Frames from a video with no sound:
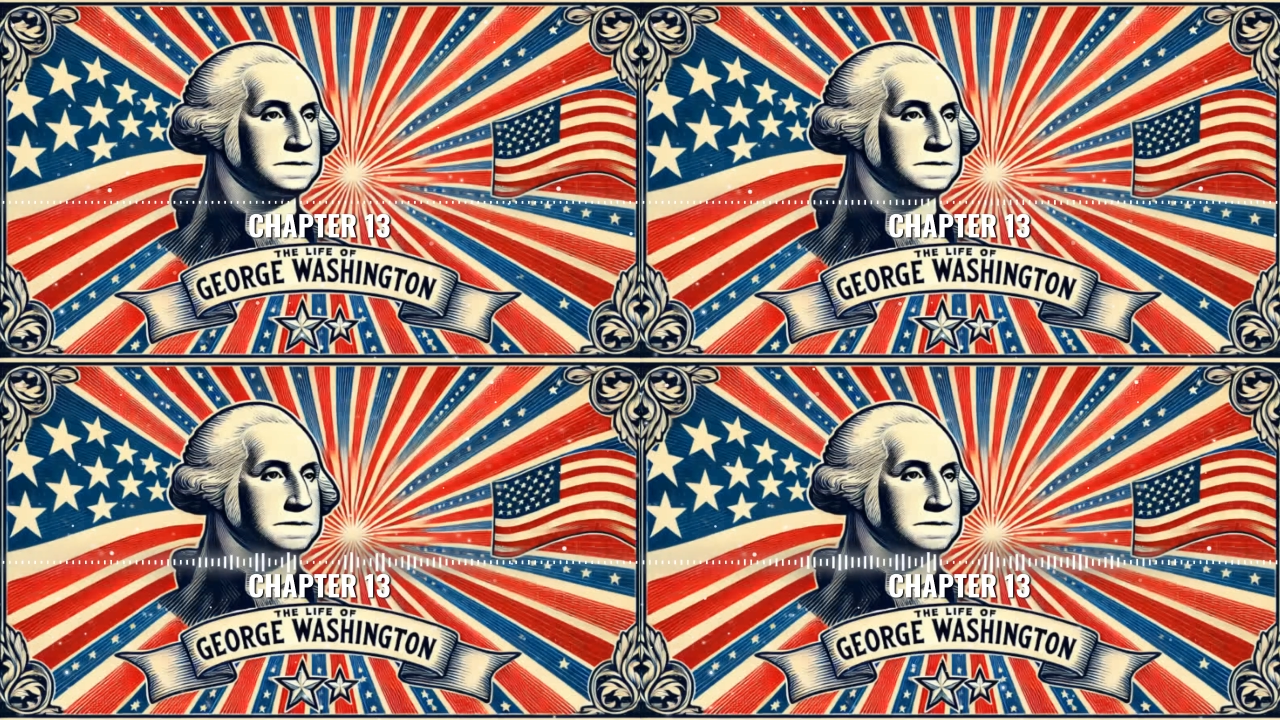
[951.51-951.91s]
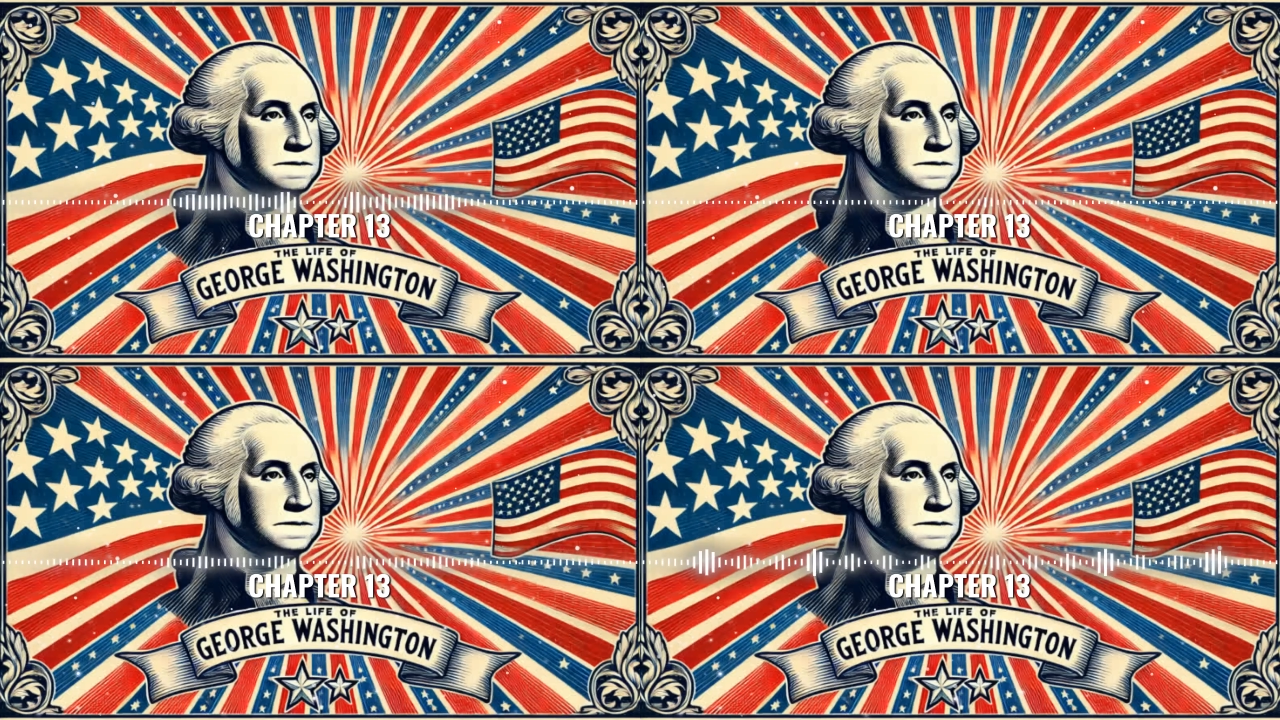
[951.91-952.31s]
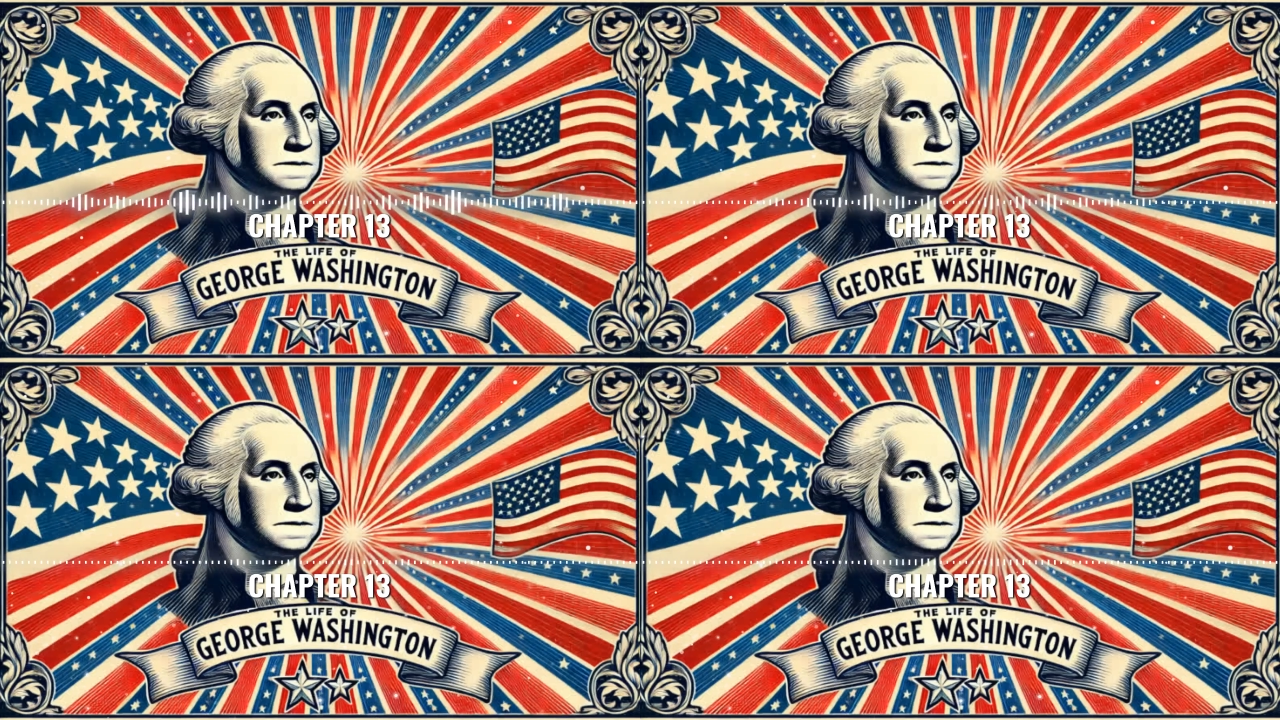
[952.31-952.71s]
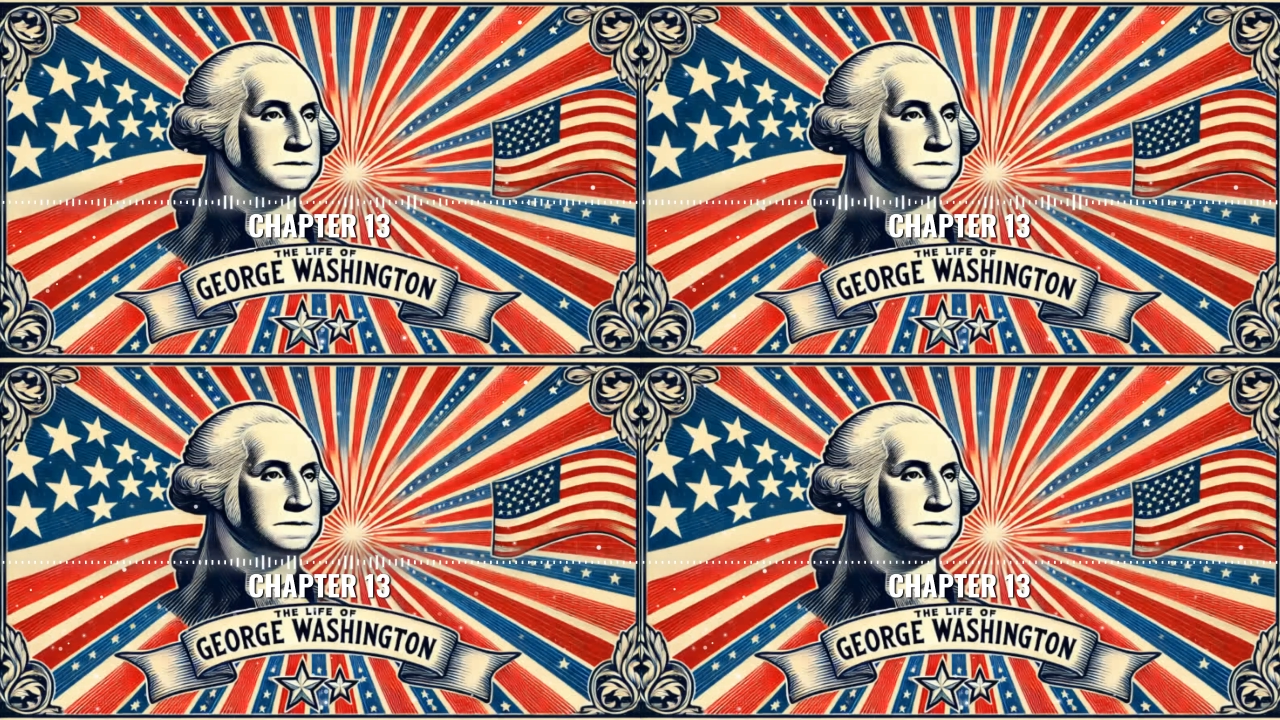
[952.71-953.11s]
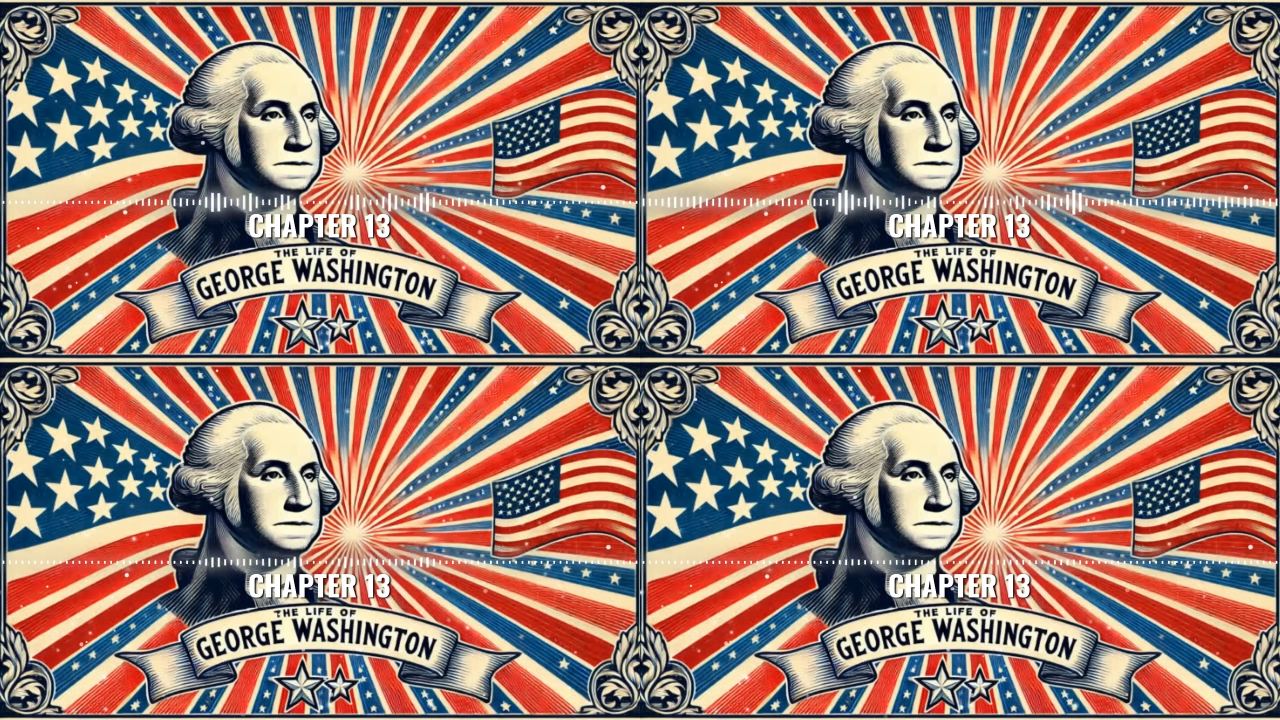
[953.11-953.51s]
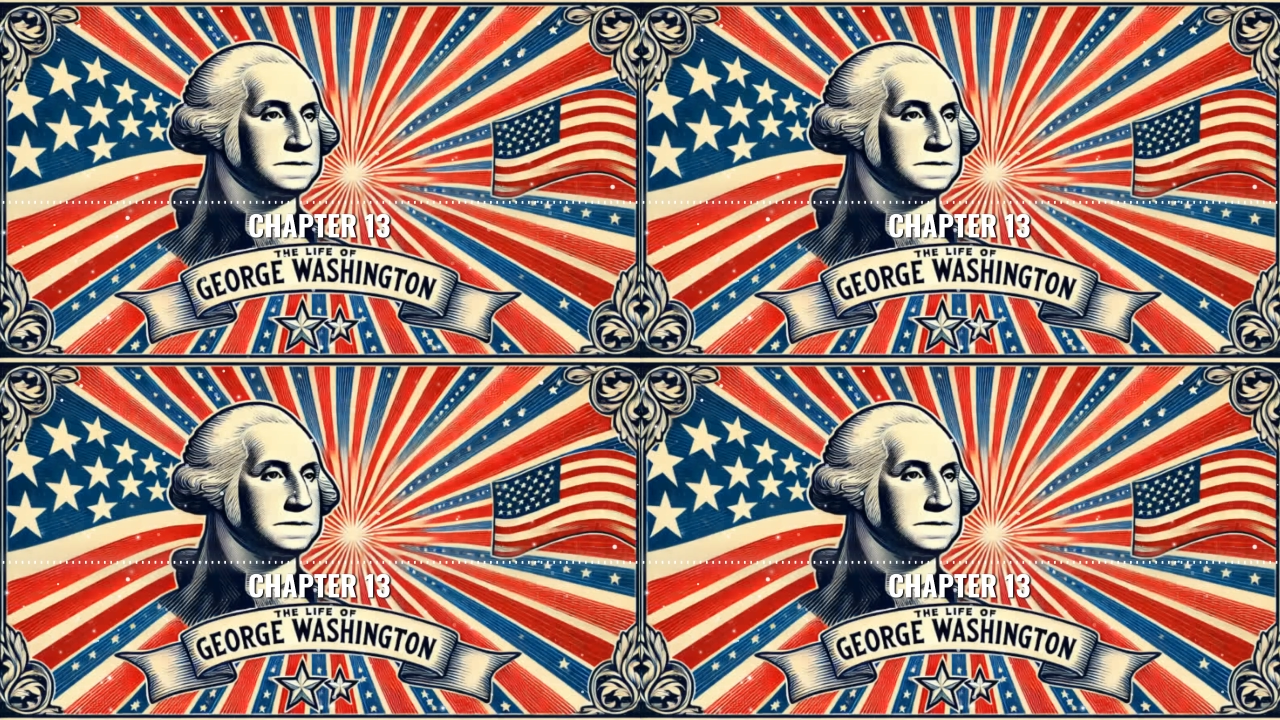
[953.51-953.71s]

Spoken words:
and that the foe were in force